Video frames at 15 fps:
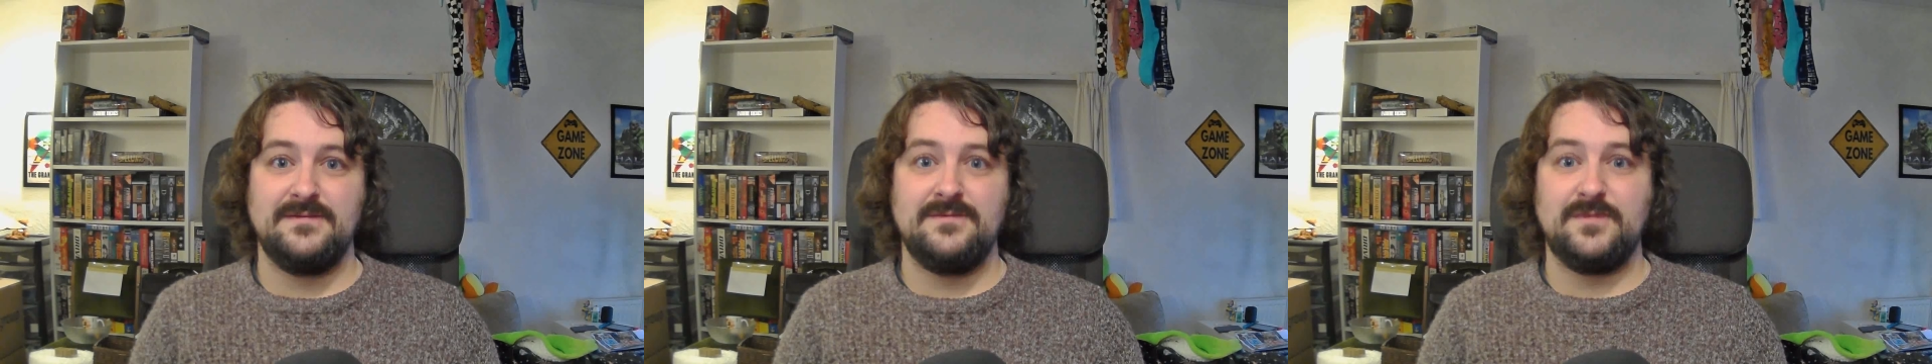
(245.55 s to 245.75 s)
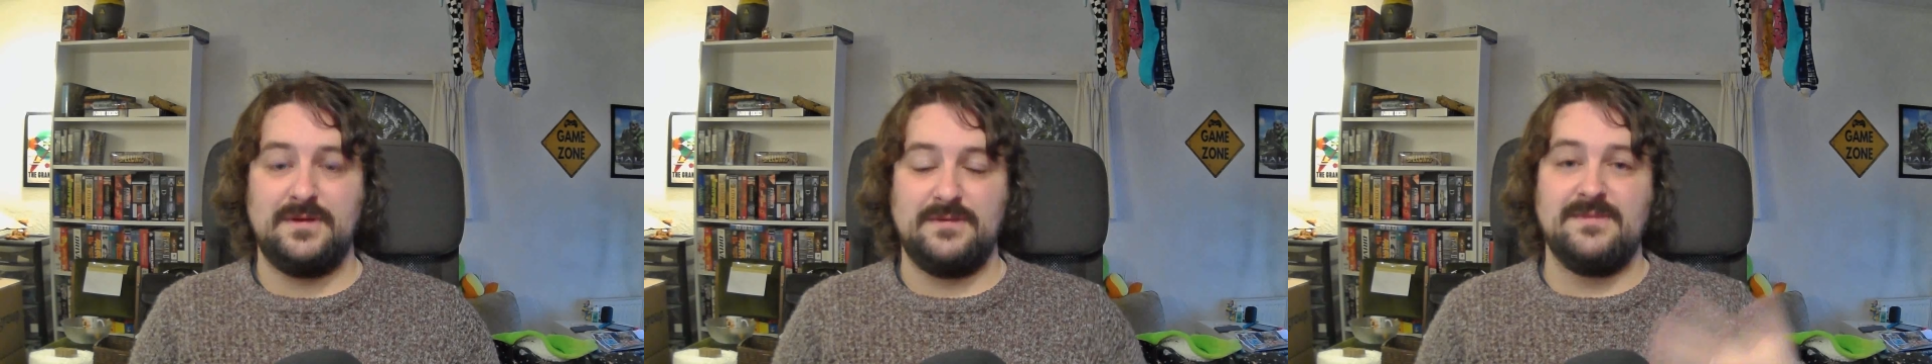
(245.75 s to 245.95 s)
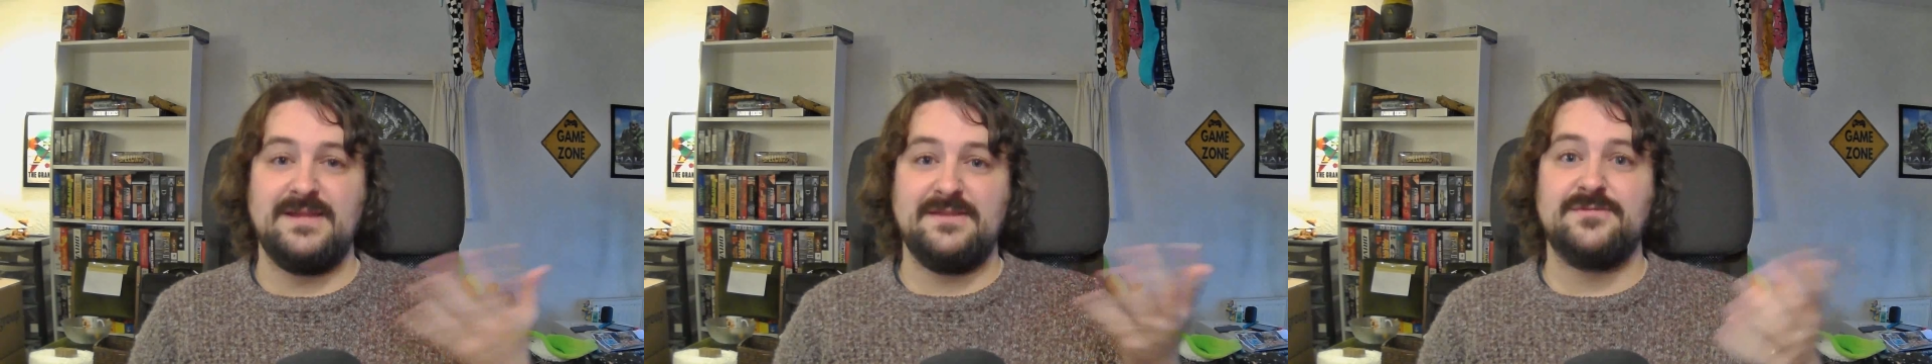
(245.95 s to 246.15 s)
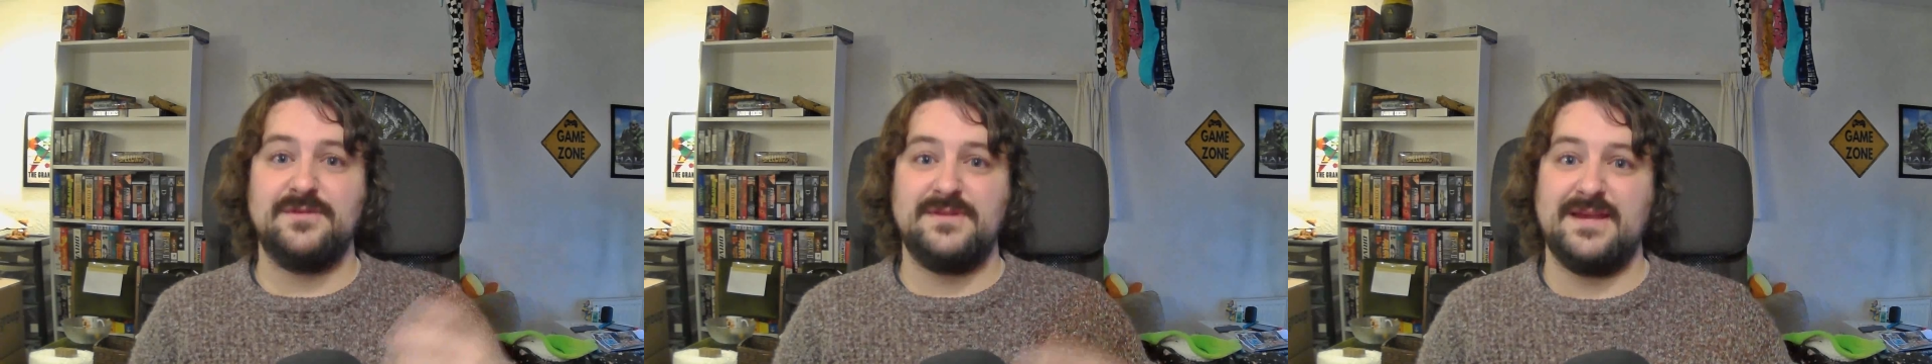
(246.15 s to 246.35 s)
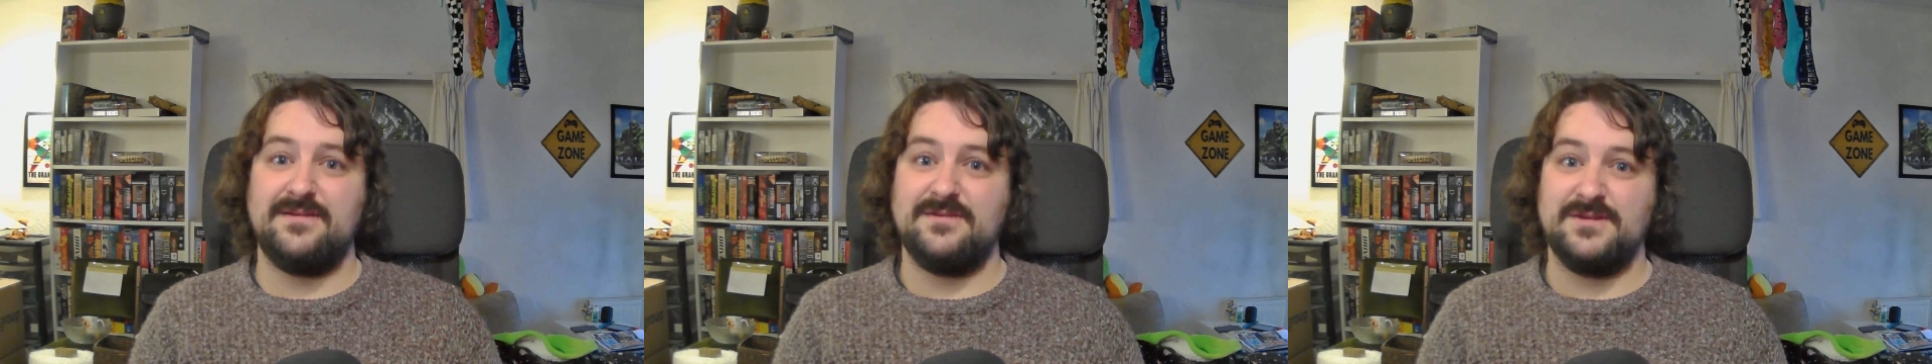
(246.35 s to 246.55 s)
Through
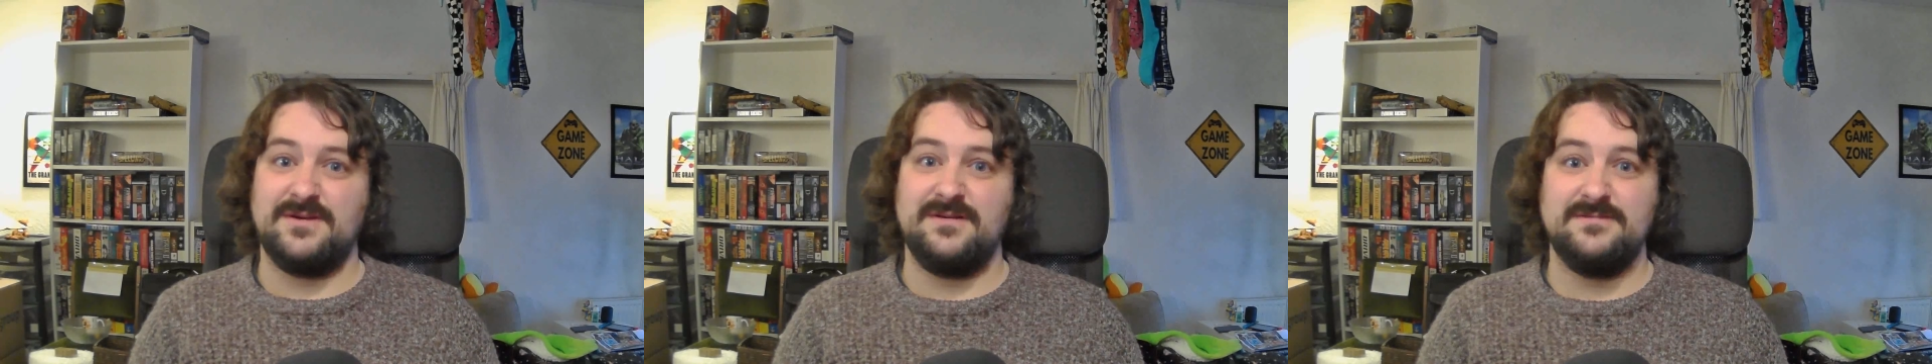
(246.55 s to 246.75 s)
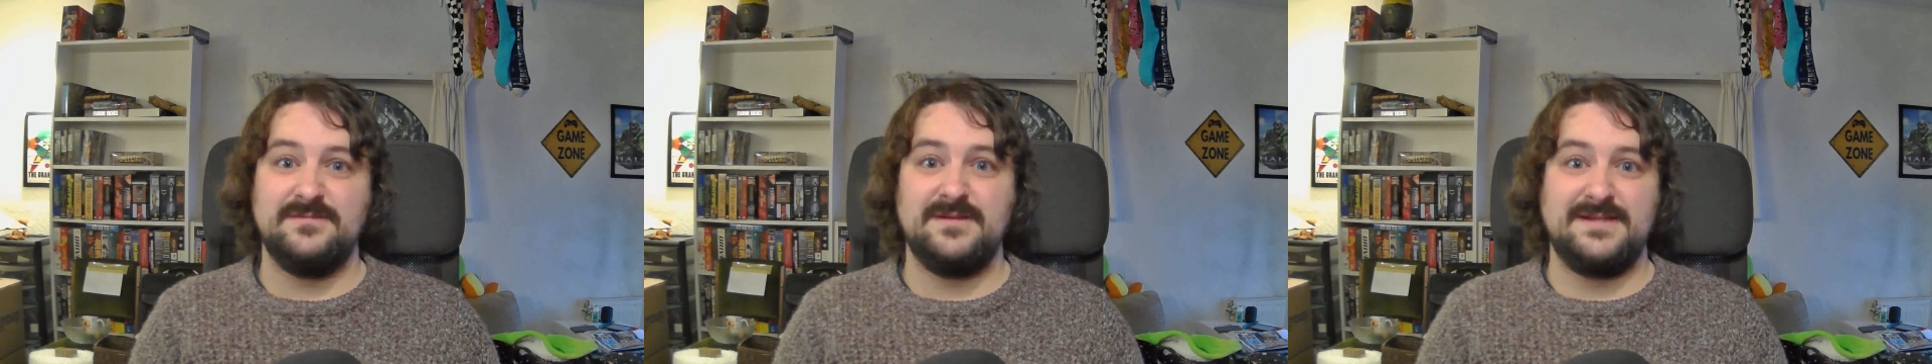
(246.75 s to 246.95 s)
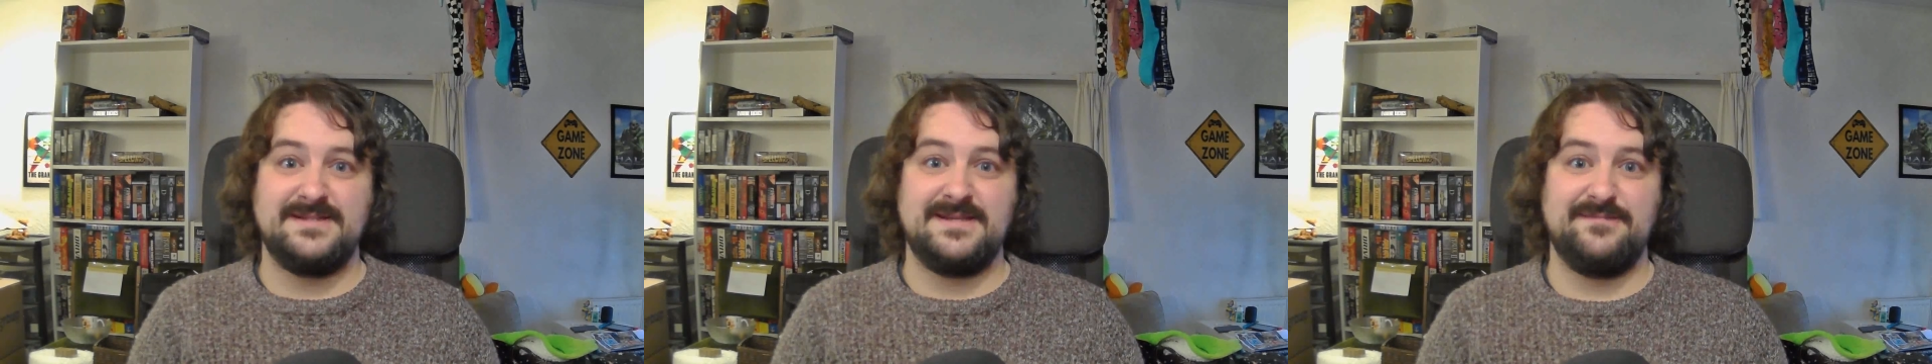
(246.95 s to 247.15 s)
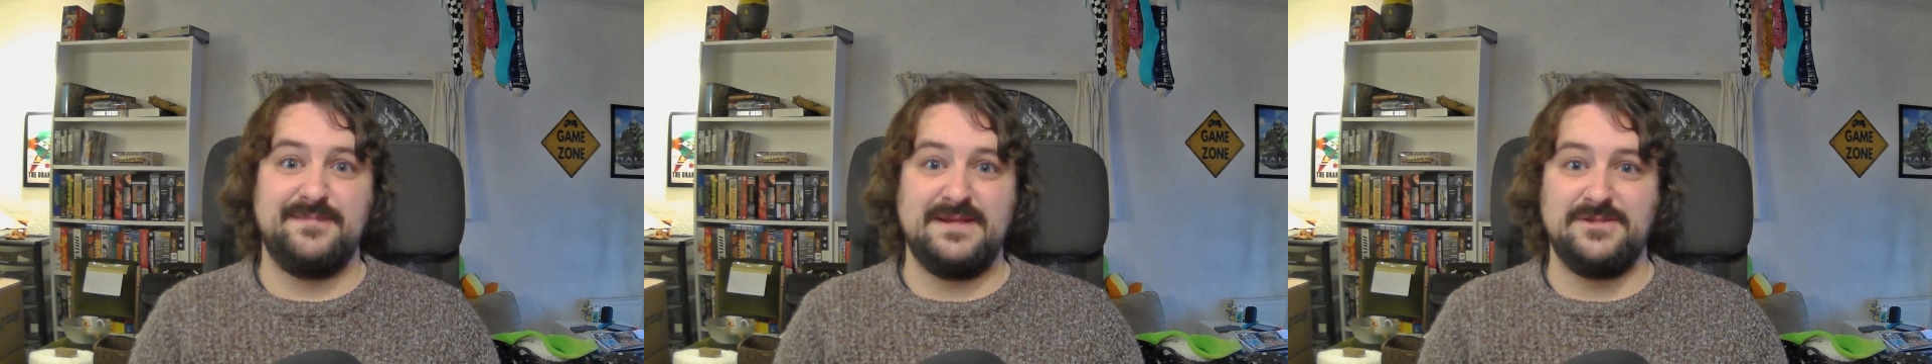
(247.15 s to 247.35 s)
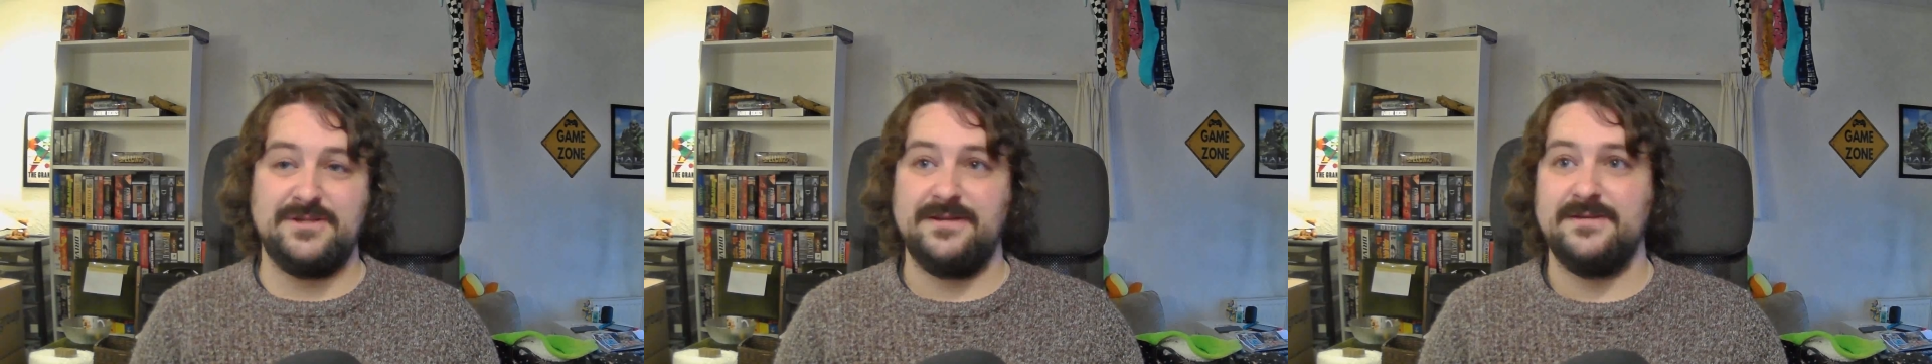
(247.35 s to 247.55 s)
the Outdoor, as I've
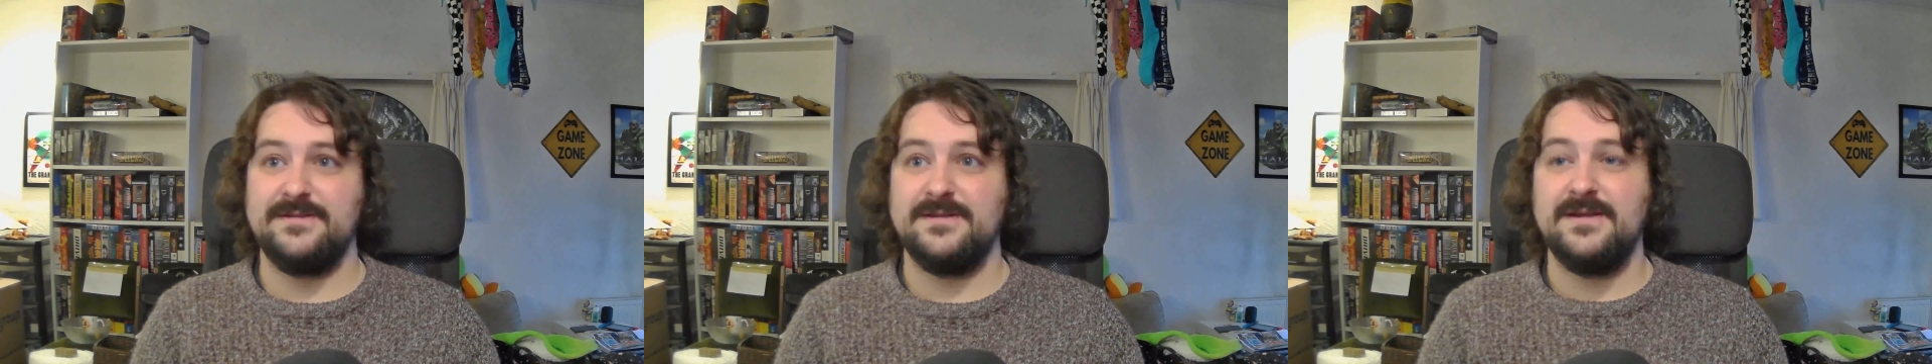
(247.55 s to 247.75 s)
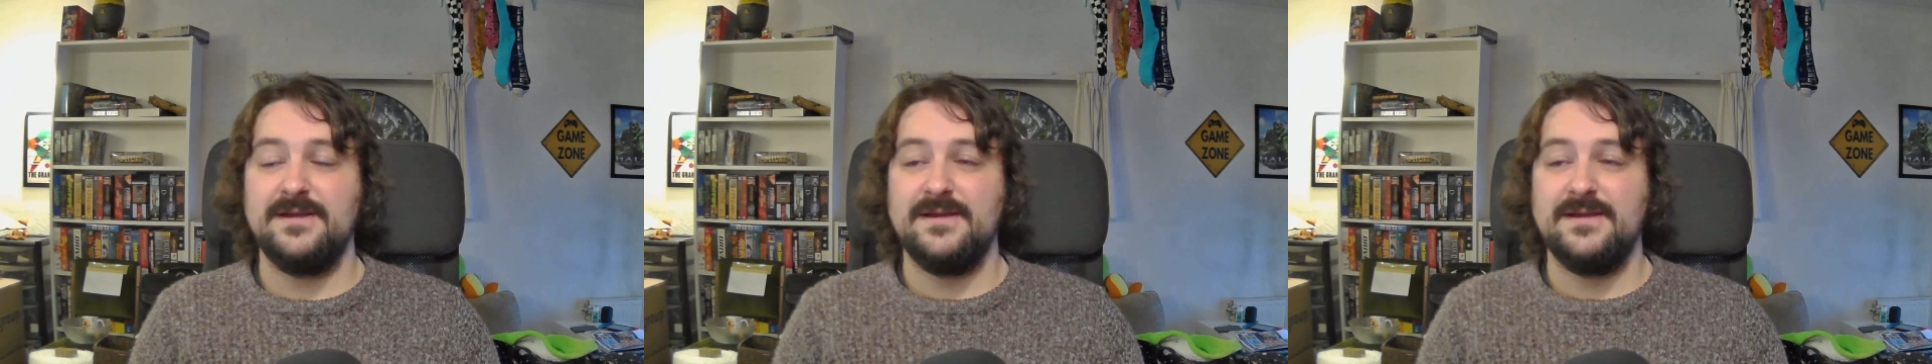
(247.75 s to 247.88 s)
mentioned,